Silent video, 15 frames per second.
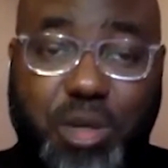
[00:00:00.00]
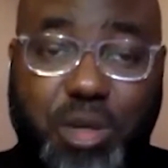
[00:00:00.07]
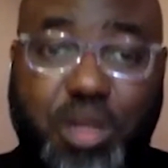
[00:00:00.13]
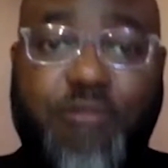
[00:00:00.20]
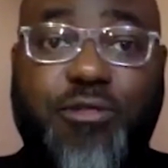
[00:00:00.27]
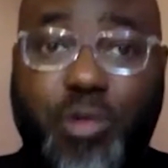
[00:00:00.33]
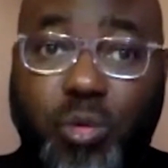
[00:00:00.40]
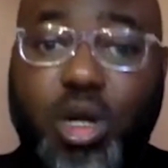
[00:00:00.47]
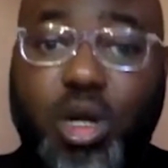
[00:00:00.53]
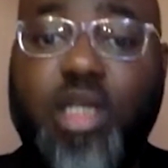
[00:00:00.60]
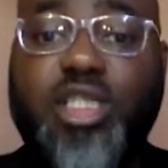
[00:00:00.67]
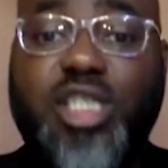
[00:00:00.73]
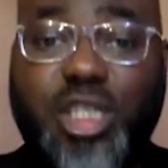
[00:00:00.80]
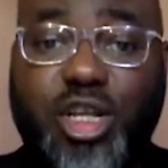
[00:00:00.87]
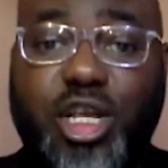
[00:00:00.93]
But if you
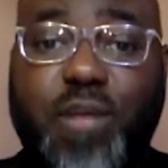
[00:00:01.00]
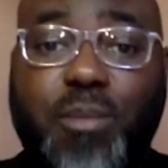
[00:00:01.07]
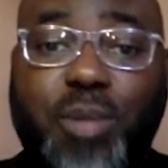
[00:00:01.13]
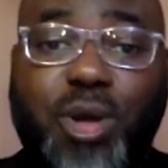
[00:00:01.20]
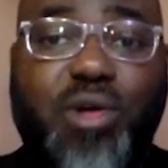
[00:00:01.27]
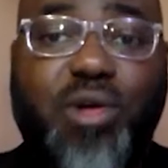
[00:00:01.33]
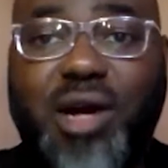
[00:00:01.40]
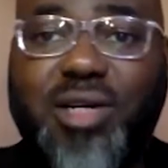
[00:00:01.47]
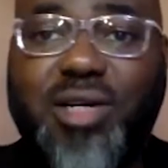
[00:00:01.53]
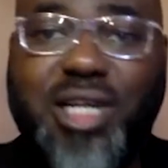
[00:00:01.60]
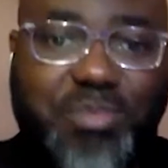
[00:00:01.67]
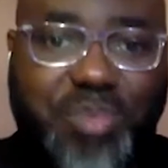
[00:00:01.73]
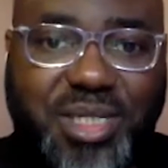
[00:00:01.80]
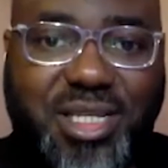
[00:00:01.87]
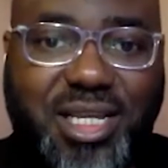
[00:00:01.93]
want you know a more
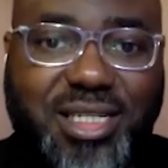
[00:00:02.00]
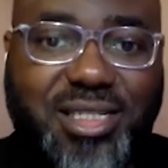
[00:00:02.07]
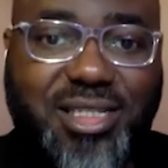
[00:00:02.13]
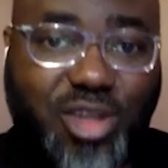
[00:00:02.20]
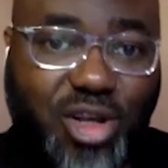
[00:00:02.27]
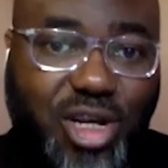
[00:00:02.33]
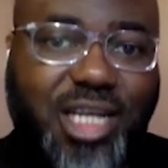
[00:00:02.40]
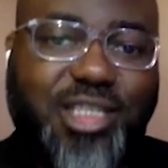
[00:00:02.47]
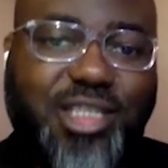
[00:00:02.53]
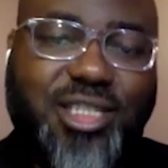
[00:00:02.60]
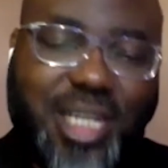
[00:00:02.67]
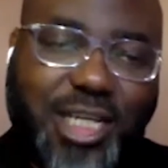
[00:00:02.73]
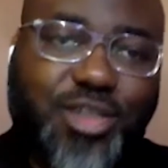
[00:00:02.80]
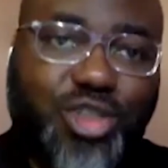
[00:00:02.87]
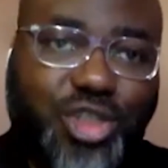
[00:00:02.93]
rounded business knowledge,
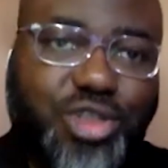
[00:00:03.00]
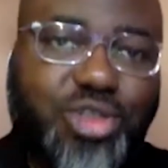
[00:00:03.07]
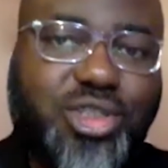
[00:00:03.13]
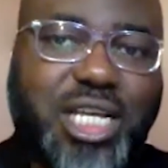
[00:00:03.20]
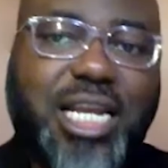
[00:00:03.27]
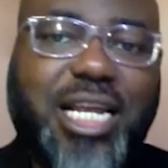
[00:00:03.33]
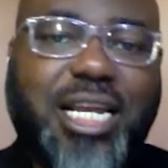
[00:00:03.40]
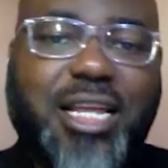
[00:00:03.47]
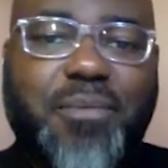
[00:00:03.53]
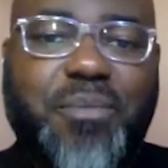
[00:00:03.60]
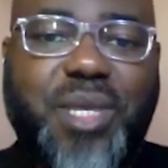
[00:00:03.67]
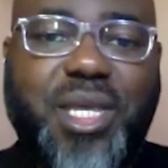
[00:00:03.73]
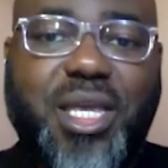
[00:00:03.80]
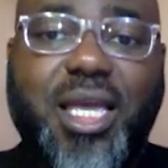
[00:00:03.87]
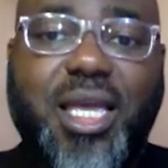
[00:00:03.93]
then you should get an
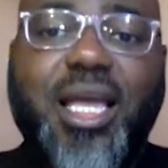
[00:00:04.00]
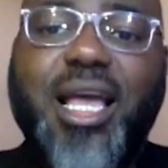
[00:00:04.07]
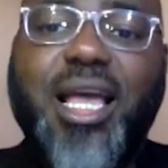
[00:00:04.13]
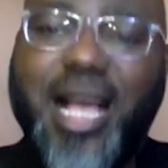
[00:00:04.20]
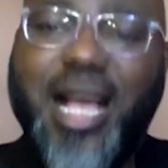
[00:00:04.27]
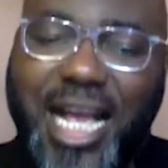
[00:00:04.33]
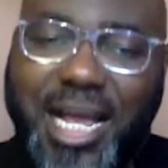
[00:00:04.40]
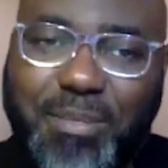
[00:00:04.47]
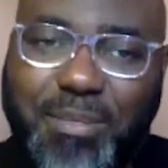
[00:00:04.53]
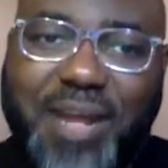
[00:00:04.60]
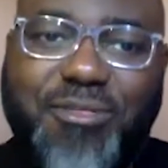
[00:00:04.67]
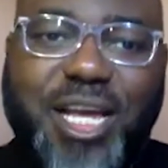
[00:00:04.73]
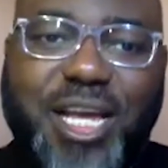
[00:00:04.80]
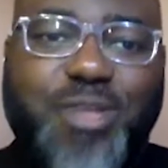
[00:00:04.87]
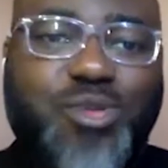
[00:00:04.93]
MBA. And
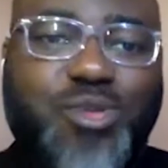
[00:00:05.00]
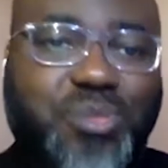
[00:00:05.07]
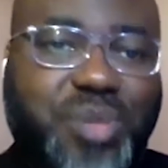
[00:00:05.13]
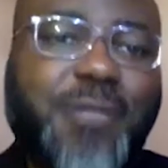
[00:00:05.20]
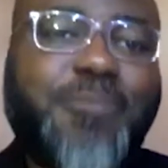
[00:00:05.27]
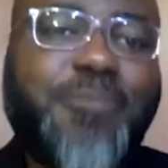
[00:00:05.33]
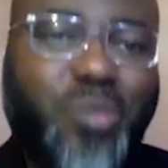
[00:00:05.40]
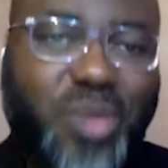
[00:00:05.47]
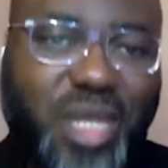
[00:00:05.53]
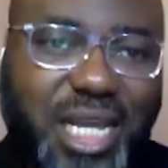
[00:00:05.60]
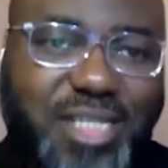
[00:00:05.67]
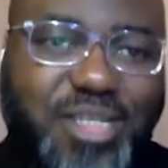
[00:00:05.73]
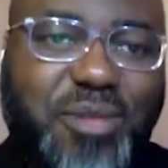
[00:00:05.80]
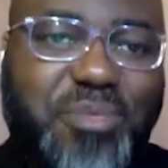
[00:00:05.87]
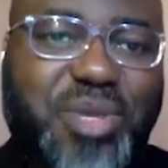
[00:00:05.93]
my advice would be
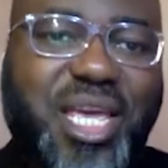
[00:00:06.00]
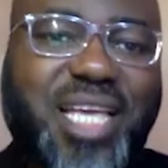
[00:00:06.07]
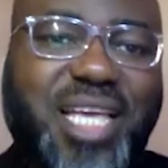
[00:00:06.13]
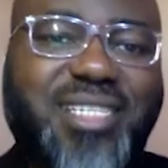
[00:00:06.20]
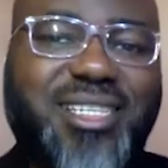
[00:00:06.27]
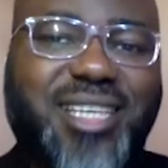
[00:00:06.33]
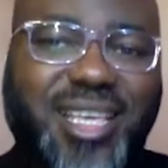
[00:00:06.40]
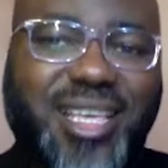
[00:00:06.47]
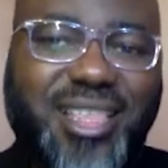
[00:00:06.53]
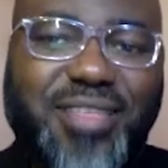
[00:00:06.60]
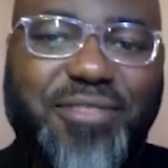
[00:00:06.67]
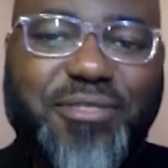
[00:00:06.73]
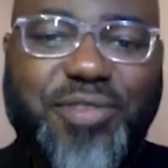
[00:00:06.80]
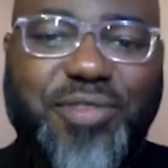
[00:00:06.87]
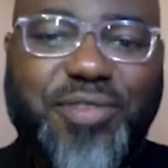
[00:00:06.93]
get some years in
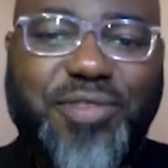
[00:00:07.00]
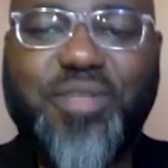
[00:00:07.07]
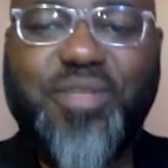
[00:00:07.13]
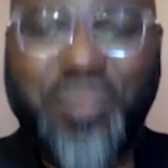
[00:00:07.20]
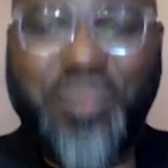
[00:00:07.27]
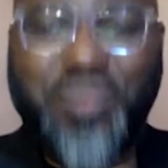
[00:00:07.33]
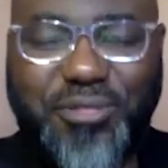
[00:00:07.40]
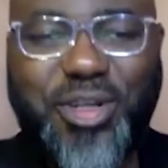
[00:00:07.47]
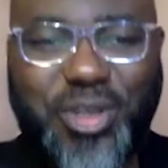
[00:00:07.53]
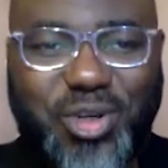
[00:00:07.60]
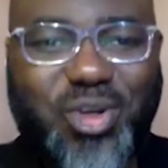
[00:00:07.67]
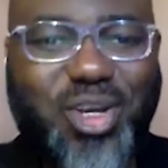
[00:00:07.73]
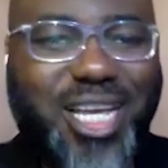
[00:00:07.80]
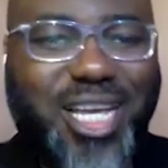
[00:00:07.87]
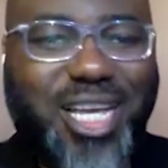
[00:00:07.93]
the field
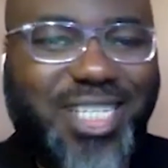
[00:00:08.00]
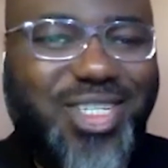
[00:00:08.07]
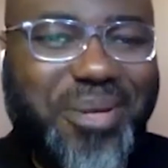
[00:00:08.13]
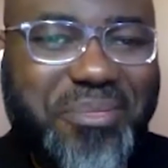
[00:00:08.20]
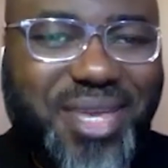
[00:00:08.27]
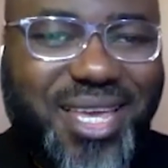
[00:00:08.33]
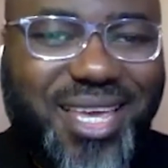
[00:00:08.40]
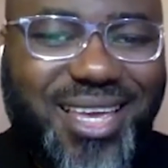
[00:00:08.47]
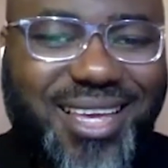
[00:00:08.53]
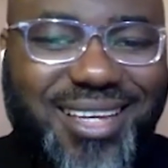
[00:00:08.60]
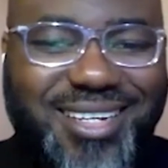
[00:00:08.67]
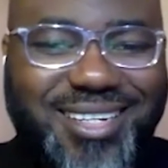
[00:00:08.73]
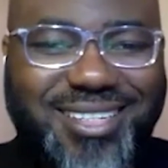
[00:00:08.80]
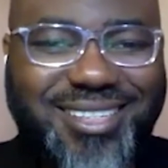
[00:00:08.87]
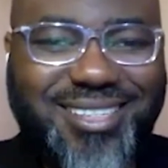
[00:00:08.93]
before you go get your MBA.